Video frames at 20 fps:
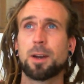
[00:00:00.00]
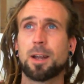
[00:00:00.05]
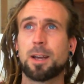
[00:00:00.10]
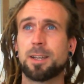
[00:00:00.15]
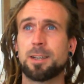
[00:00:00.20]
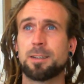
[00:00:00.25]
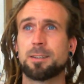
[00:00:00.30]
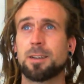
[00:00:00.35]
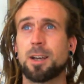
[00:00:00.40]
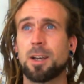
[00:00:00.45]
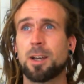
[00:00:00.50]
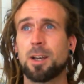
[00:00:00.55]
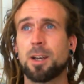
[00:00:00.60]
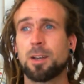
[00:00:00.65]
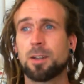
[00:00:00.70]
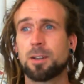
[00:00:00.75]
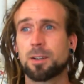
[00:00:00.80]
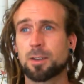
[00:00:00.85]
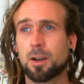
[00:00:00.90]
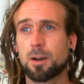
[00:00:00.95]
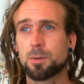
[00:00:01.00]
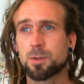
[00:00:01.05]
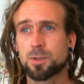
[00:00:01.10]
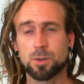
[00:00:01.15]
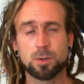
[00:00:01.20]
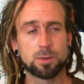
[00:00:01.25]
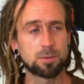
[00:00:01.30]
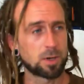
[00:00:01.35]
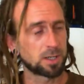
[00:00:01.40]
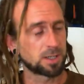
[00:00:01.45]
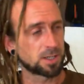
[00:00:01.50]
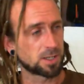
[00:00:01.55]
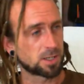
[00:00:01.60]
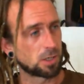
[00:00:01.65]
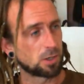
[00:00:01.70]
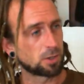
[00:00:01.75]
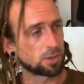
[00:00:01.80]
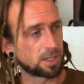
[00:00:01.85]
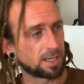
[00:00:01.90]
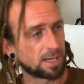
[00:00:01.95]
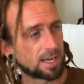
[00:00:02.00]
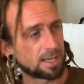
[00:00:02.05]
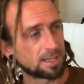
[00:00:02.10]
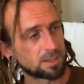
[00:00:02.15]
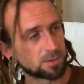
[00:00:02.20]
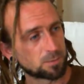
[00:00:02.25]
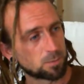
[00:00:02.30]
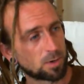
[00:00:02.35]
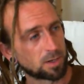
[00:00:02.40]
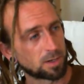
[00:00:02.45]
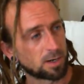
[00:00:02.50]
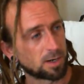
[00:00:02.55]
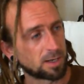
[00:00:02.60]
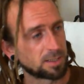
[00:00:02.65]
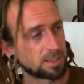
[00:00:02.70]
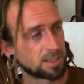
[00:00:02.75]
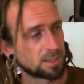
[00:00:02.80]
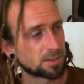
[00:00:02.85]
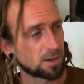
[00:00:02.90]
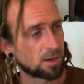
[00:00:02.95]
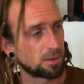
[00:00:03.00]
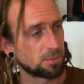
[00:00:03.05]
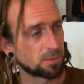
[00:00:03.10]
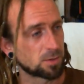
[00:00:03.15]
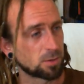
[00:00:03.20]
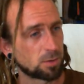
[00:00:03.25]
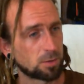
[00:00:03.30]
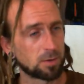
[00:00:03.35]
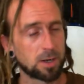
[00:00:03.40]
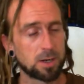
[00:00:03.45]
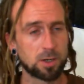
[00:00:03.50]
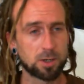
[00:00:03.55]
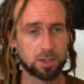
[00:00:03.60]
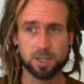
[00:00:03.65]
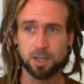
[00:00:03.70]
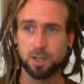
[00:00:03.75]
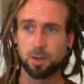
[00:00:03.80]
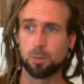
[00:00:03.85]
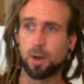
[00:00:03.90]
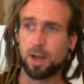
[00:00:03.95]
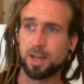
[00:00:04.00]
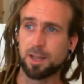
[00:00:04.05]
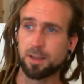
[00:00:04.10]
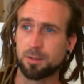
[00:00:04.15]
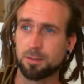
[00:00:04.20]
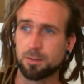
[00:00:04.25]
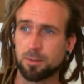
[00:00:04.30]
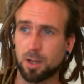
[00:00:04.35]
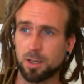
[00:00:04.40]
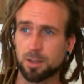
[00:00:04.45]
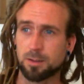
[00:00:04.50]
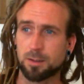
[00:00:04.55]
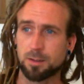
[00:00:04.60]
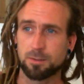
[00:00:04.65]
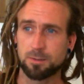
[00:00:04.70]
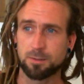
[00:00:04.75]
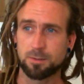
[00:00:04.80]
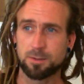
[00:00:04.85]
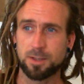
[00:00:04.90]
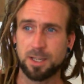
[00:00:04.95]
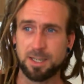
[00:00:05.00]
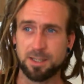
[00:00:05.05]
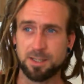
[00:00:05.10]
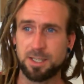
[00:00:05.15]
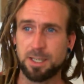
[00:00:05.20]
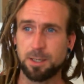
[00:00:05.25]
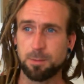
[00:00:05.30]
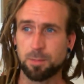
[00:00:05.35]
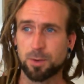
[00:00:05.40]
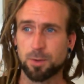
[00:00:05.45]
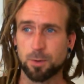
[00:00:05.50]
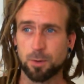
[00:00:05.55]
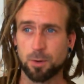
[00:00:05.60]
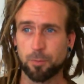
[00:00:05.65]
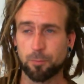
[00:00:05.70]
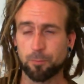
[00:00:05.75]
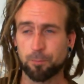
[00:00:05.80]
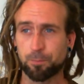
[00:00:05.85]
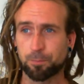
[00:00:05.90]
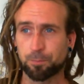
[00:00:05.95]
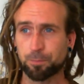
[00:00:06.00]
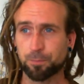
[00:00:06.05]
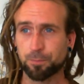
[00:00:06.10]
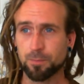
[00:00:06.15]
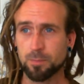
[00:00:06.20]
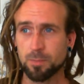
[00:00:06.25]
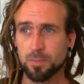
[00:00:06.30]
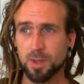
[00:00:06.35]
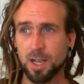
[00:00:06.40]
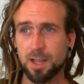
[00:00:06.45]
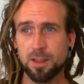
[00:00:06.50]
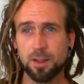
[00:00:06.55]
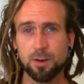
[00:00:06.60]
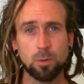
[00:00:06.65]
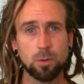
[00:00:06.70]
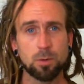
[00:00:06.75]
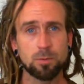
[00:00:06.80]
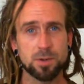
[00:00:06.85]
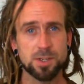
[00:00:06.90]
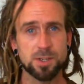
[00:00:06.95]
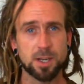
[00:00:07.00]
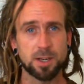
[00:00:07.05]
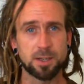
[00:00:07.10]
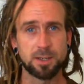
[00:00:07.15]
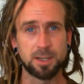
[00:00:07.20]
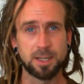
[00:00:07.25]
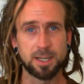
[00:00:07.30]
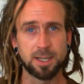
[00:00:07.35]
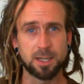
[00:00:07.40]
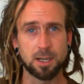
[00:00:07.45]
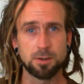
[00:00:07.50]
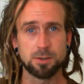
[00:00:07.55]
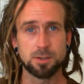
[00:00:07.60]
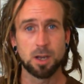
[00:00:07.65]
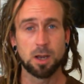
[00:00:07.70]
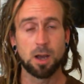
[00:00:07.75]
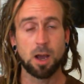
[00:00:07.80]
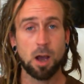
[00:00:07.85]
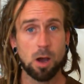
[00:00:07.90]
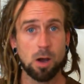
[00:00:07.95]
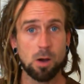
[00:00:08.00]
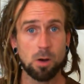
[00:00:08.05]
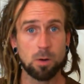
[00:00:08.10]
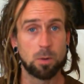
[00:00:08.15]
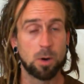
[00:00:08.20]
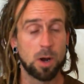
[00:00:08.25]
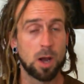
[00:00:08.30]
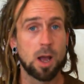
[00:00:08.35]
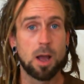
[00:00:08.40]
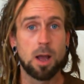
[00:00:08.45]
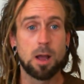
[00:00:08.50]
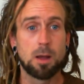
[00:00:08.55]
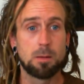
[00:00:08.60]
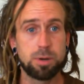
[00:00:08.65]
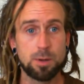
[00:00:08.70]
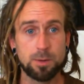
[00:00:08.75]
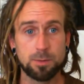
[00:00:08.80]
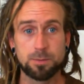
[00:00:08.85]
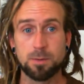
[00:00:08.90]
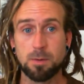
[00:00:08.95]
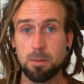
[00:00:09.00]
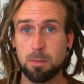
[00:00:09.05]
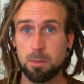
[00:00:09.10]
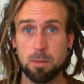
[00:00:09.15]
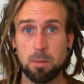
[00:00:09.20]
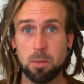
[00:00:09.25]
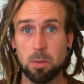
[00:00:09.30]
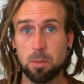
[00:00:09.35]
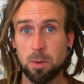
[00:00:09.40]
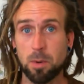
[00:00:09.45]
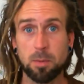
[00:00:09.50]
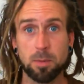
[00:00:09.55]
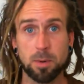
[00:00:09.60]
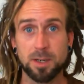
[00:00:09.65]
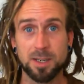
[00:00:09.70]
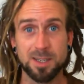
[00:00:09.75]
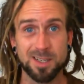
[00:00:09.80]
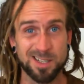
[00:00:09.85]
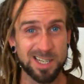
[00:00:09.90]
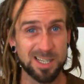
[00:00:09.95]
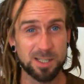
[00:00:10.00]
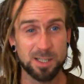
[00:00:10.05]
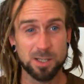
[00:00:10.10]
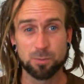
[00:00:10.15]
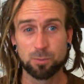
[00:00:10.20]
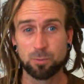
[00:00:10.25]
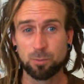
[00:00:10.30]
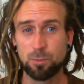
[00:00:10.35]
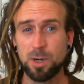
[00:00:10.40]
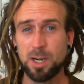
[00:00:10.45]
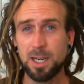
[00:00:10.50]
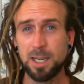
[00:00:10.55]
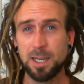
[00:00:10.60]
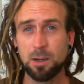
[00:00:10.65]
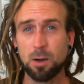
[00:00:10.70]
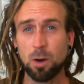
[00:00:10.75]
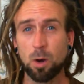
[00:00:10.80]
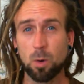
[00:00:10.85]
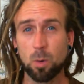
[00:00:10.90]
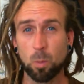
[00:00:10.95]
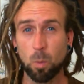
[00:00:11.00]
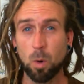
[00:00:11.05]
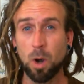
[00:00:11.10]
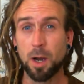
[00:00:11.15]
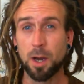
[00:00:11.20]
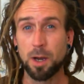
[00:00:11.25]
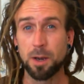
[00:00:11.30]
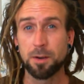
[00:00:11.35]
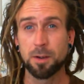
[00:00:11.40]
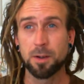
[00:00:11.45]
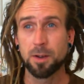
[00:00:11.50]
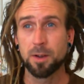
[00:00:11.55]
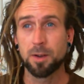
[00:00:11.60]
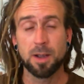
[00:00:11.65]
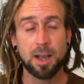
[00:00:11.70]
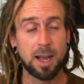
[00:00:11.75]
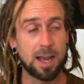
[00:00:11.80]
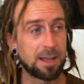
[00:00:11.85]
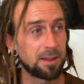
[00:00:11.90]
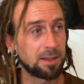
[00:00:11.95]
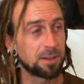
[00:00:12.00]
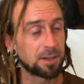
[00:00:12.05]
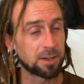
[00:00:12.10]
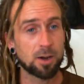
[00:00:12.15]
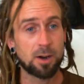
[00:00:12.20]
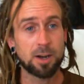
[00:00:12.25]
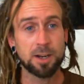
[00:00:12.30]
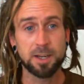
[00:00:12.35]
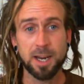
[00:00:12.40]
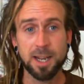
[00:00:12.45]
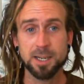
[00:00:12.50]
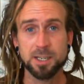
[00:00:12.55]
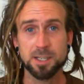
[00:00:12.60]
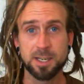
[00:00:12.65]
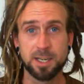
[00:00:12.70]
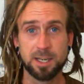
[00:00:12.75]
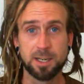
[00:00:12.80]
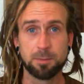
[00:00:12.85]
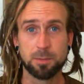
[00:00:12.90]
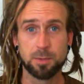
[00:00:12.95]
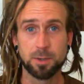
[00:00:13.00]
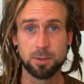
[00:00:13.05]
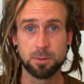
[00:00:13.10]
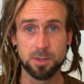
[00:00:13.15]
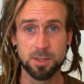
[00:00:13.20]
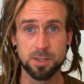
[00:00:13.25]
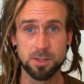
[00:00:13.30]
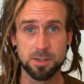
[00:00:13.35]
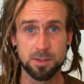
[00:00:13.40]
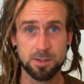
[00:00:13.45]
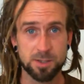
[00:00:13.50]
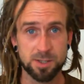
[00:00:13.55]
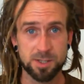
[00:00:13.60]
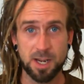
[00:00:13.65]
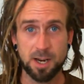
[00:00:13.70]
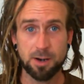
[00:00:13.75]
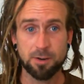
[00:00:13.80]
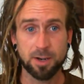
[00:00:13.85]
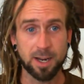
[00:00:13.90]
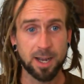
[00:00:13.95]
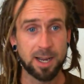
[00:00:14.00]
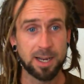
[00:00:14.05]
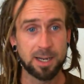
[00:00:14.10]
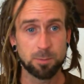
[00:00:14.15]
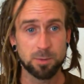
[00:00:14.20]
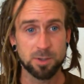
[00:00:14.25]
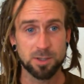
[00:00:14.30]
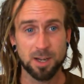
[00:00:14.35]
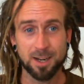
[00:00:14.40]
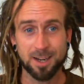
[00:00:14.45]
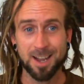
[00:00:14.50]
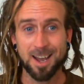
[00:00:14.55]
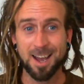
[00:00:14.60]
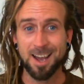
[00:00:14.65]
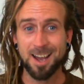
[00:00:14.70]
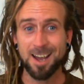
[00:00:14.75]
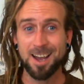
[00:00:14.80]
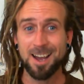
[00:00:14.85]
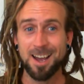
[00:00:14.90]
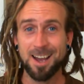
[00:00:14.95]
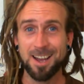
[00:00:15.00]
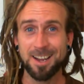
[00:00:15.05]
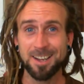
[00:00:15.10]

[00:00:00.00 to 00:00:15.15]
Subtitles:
The guy was sort of like just looking at this one guy, and this guy was sort of like looking away, like in deep thought. And then all of a sudden he goes, oh, blah, blah, blah, blah, blah, and says this really long word. And then the guy next to him who was staring at him was like, ah, you got it.